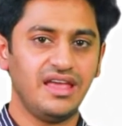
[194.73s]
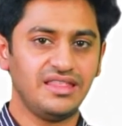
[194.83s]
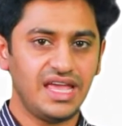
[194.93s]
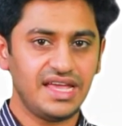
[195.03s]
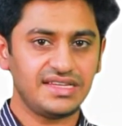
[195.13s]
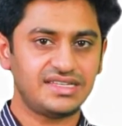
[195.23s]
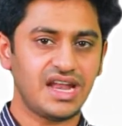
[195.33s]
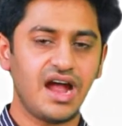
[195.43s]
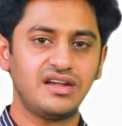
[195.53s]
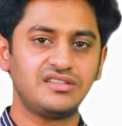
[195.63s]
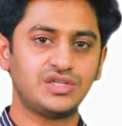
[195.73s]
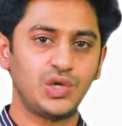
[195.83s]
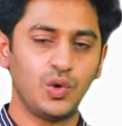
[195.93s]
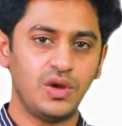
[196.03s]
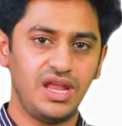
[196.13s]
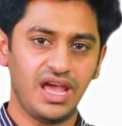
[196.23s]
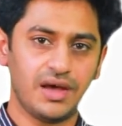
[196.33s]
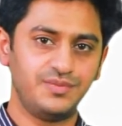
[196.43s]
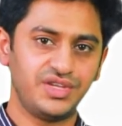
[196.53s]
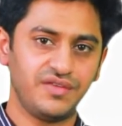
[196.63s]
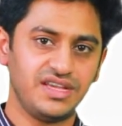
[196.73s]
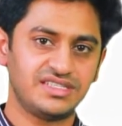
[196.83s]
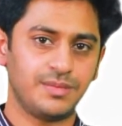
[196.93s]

they start slowly observing